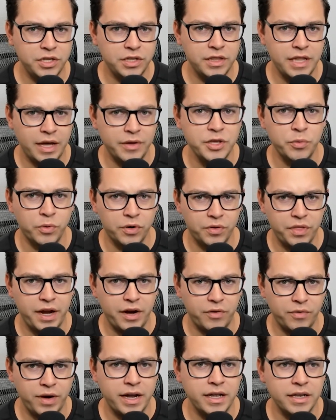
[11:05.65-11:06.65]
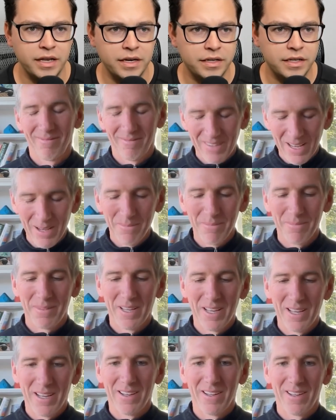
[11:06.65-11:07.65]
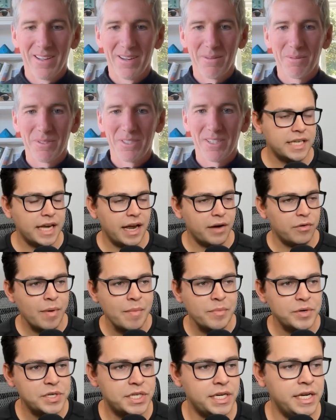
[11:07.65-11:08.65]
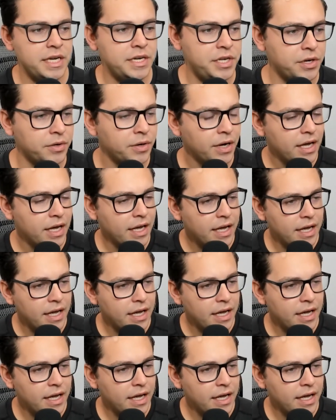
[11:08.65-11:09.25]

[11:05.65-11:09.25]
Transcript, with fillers: That you were there, right? Yep. Yeah. Yeah. I was gonna say I remember seeing you.